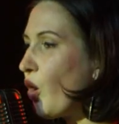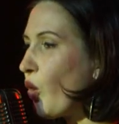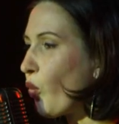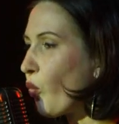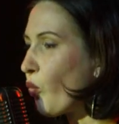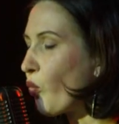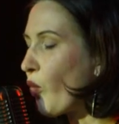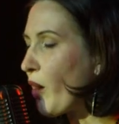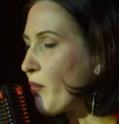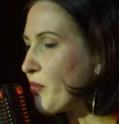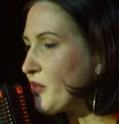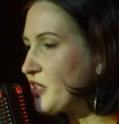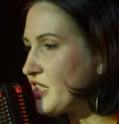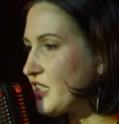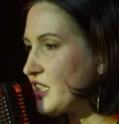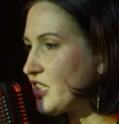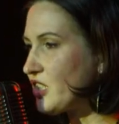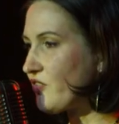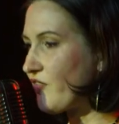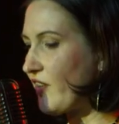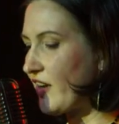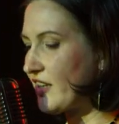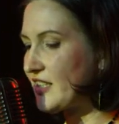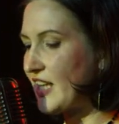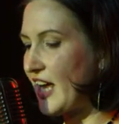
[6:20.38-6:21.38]
Robertson's
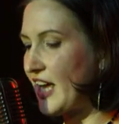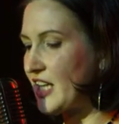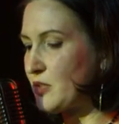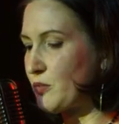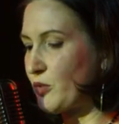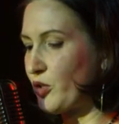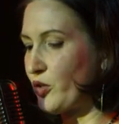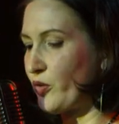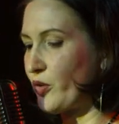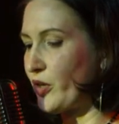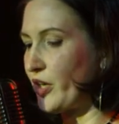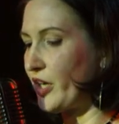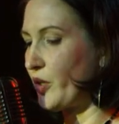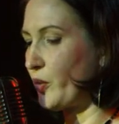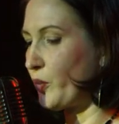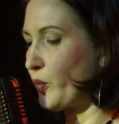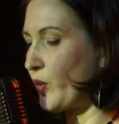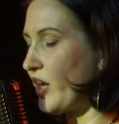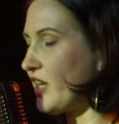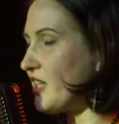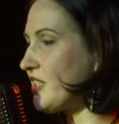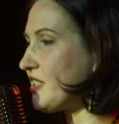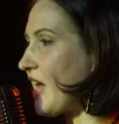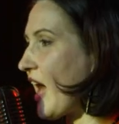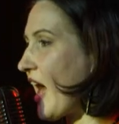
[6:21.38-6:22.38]
phantasmagoria
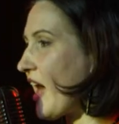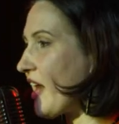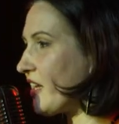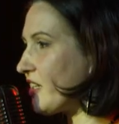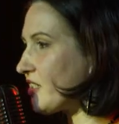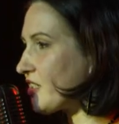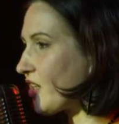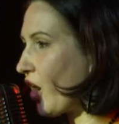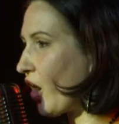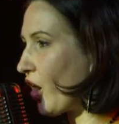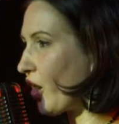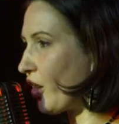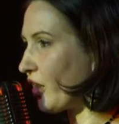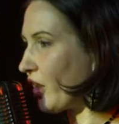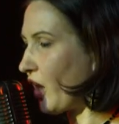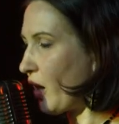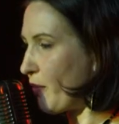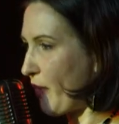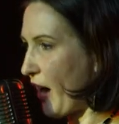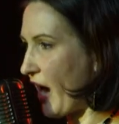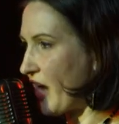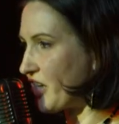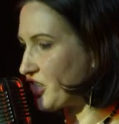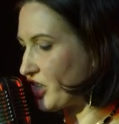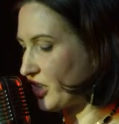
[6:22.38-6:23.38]
was, at its heart, a
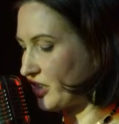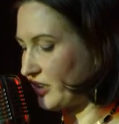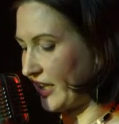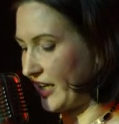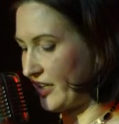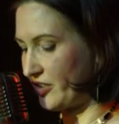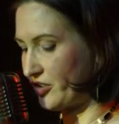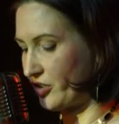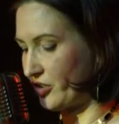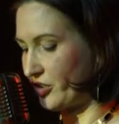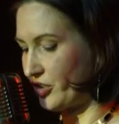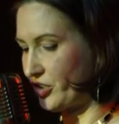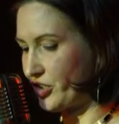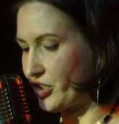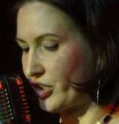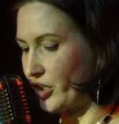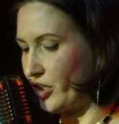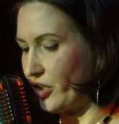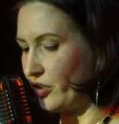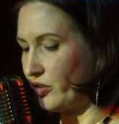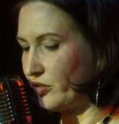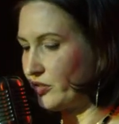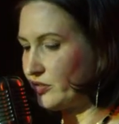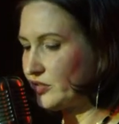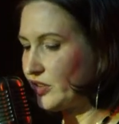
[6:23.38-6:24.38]
magic lantern
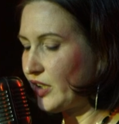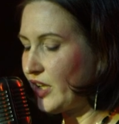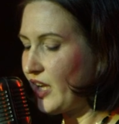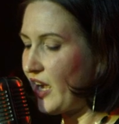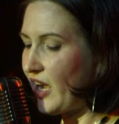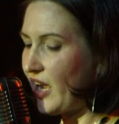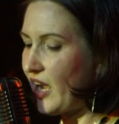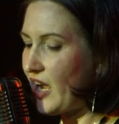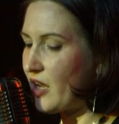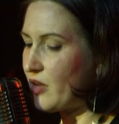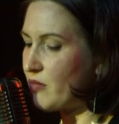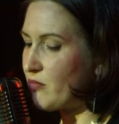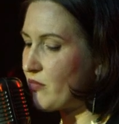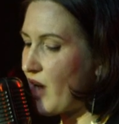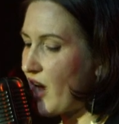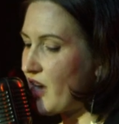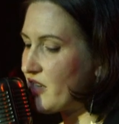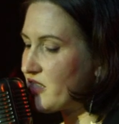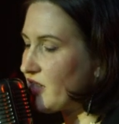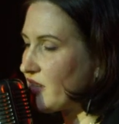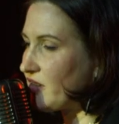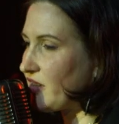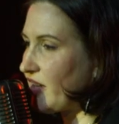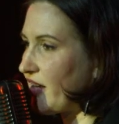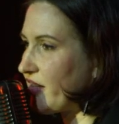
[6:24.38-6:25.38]
show. And
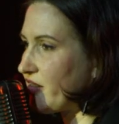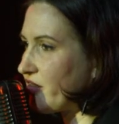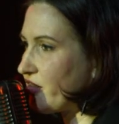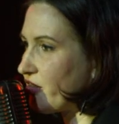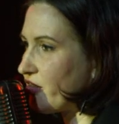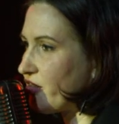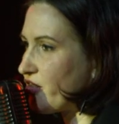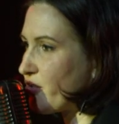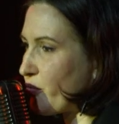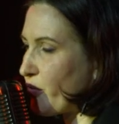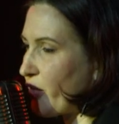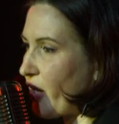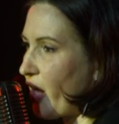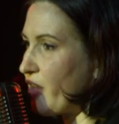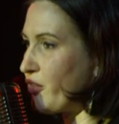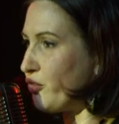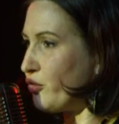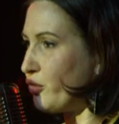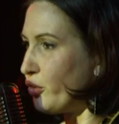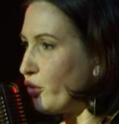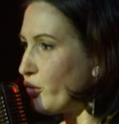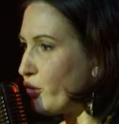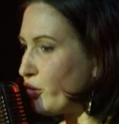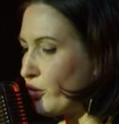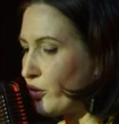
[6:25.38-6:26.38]
magic lanterns were not
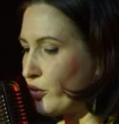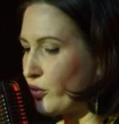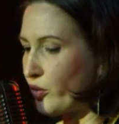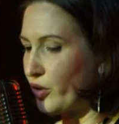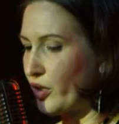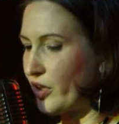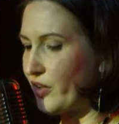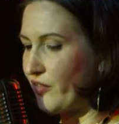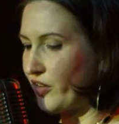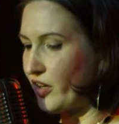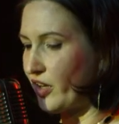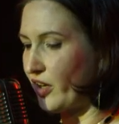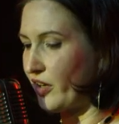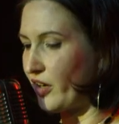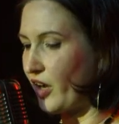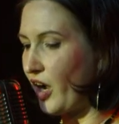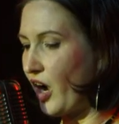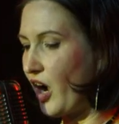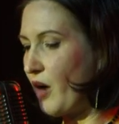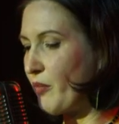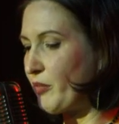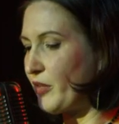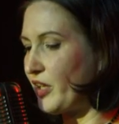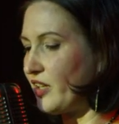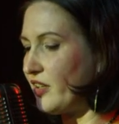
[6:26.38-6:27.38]
new or even
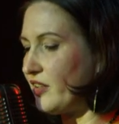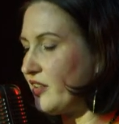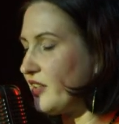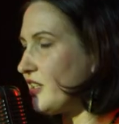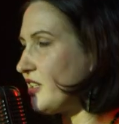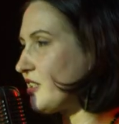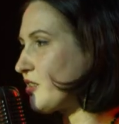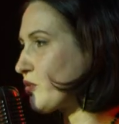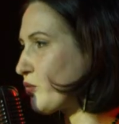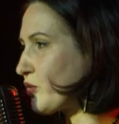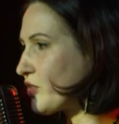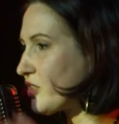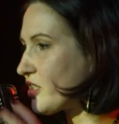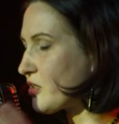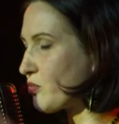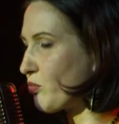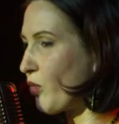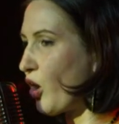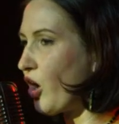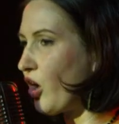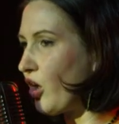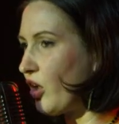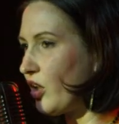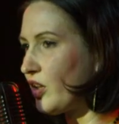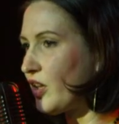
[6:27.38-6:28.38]
uncommon. These were
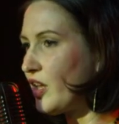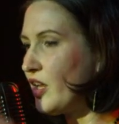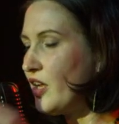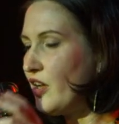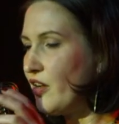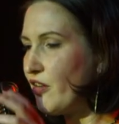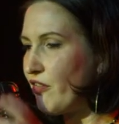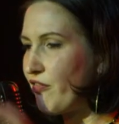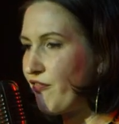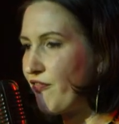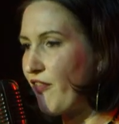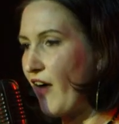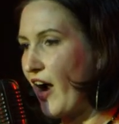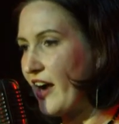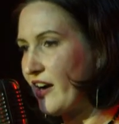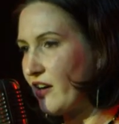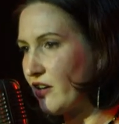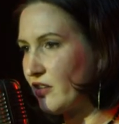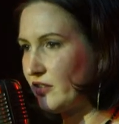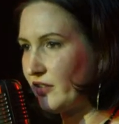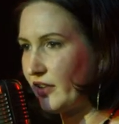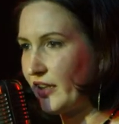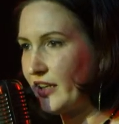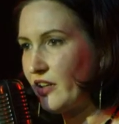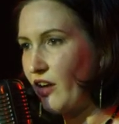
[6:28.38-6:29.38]
small,
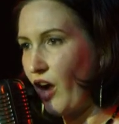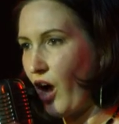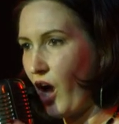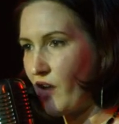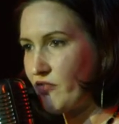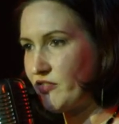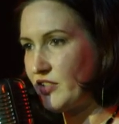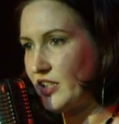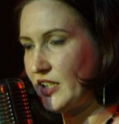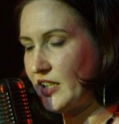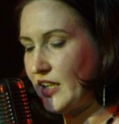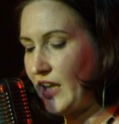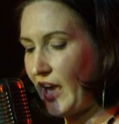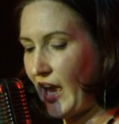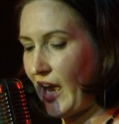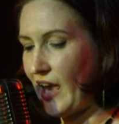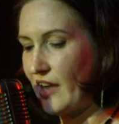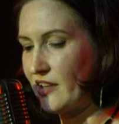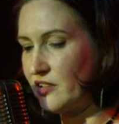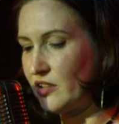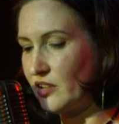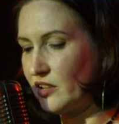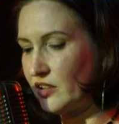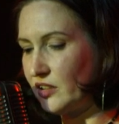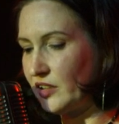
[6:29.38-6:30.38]
fire-lit, often
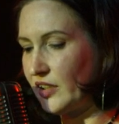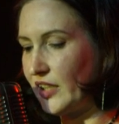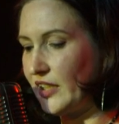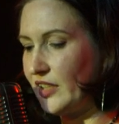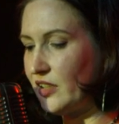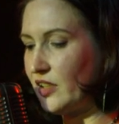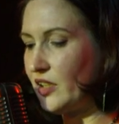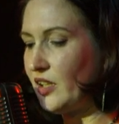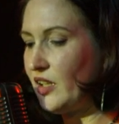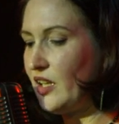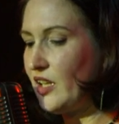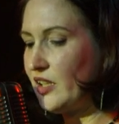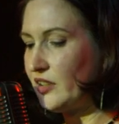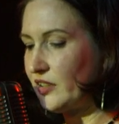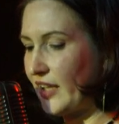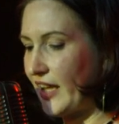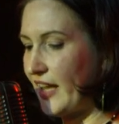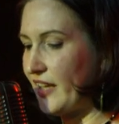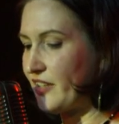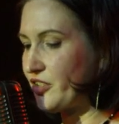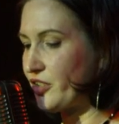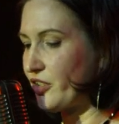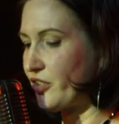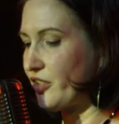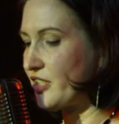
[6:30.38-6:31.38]
candle-lit
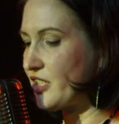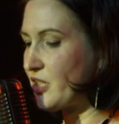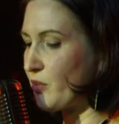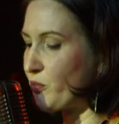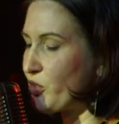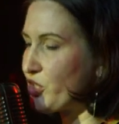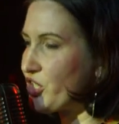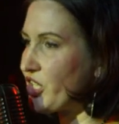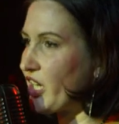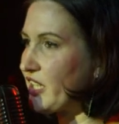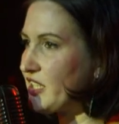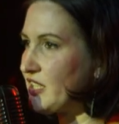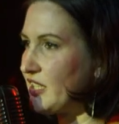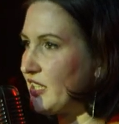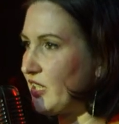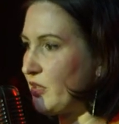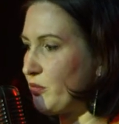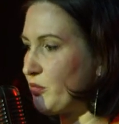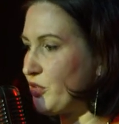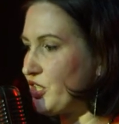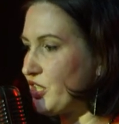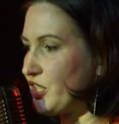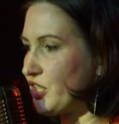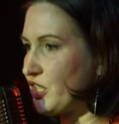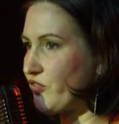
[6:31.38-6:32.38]
lanterns that projected
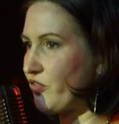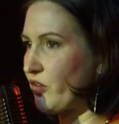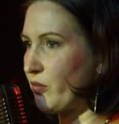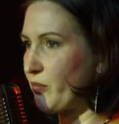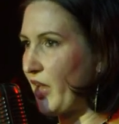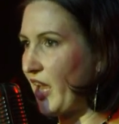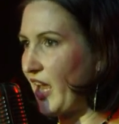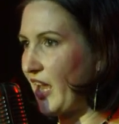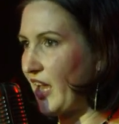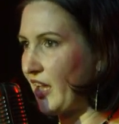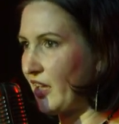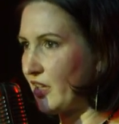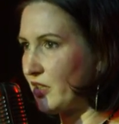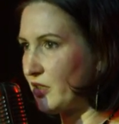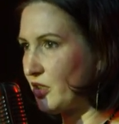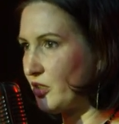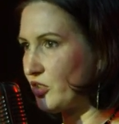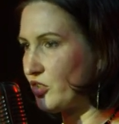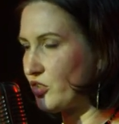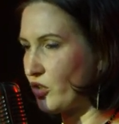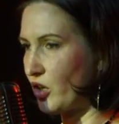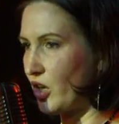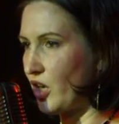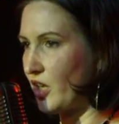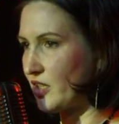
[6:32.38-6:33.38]
images from
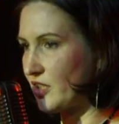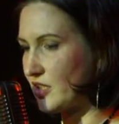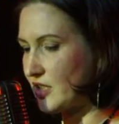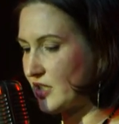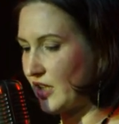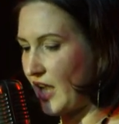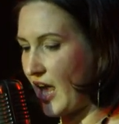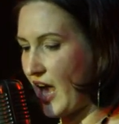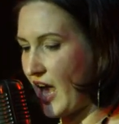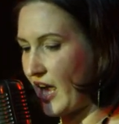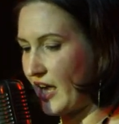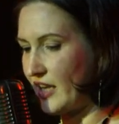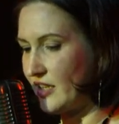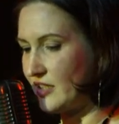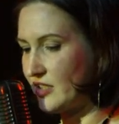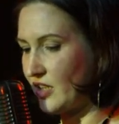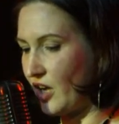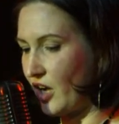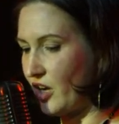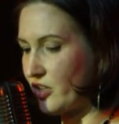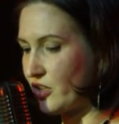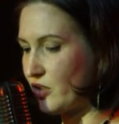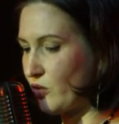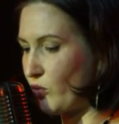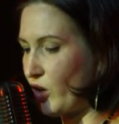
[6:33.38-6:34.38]
hand-drawn slides
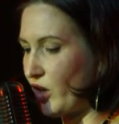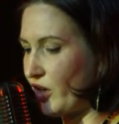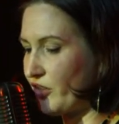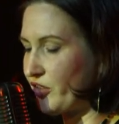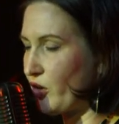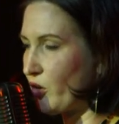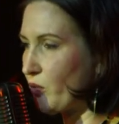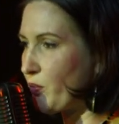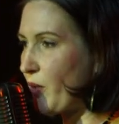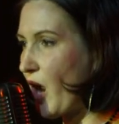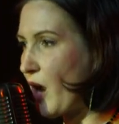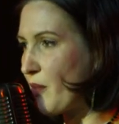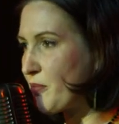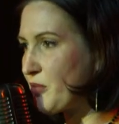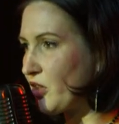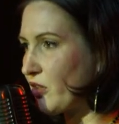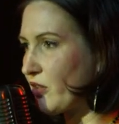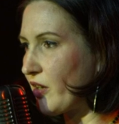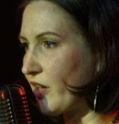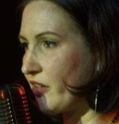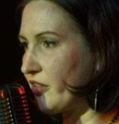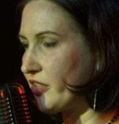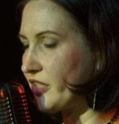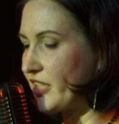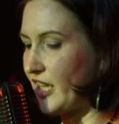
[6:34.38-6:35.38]
onto the wall. And they were popular
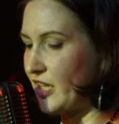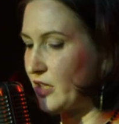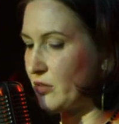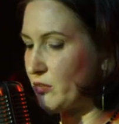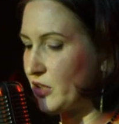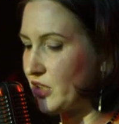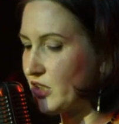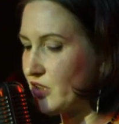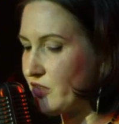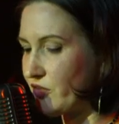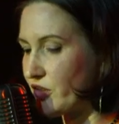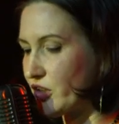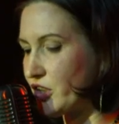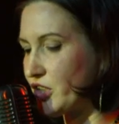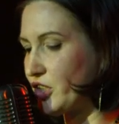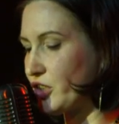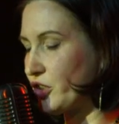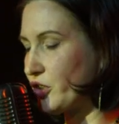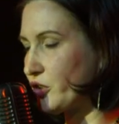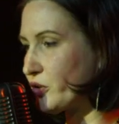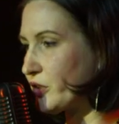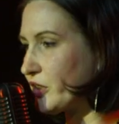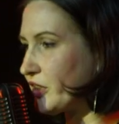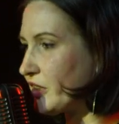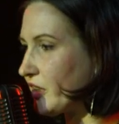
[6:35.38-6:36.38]
entertainment for
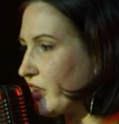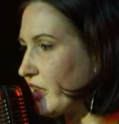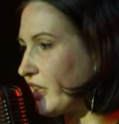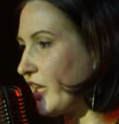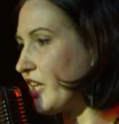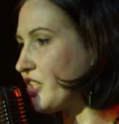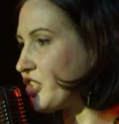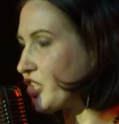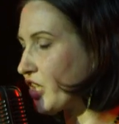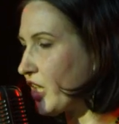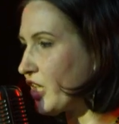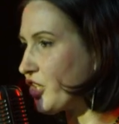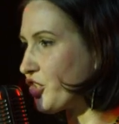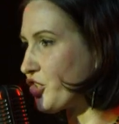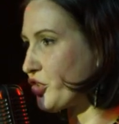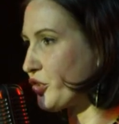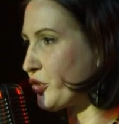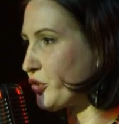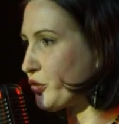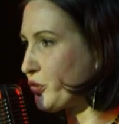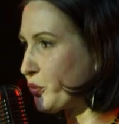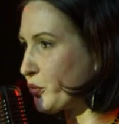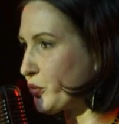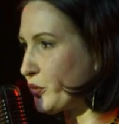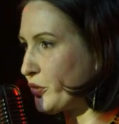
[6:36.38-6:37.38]
children and
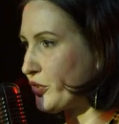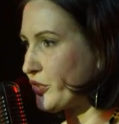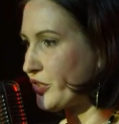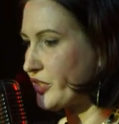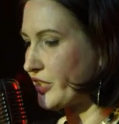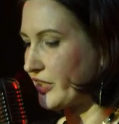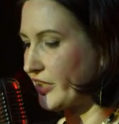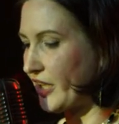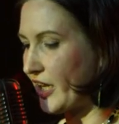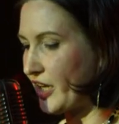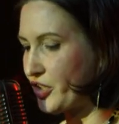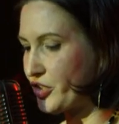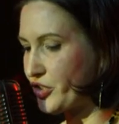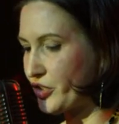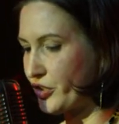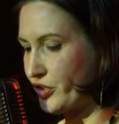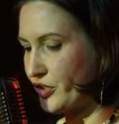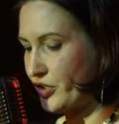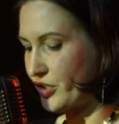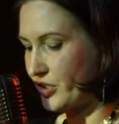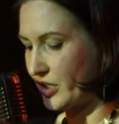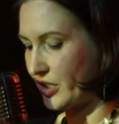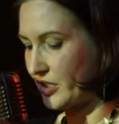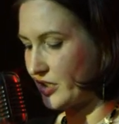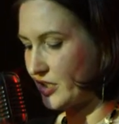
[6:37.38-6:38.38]
educational tools and
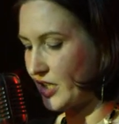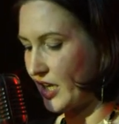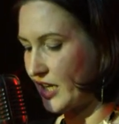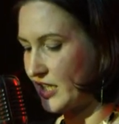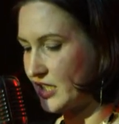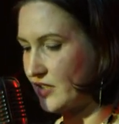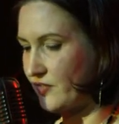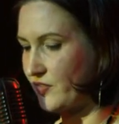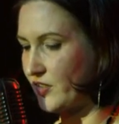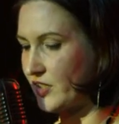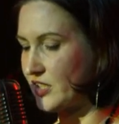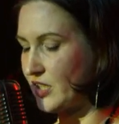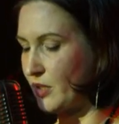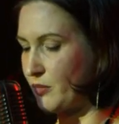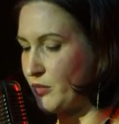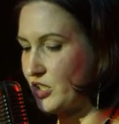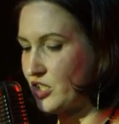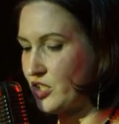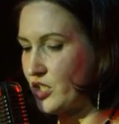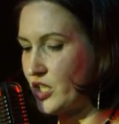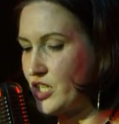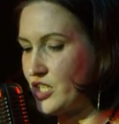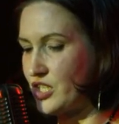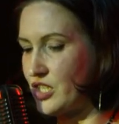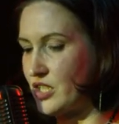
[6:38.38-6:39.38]
lectures and scientific
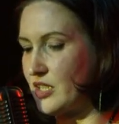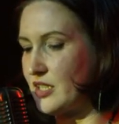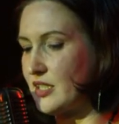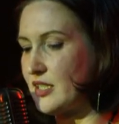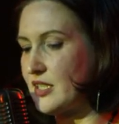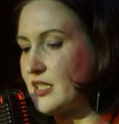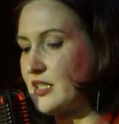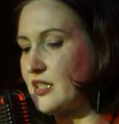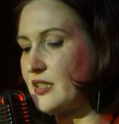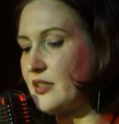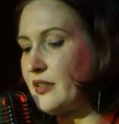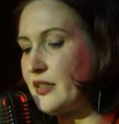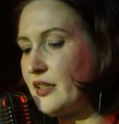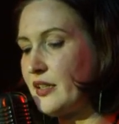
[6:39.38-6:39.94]
demonstrations.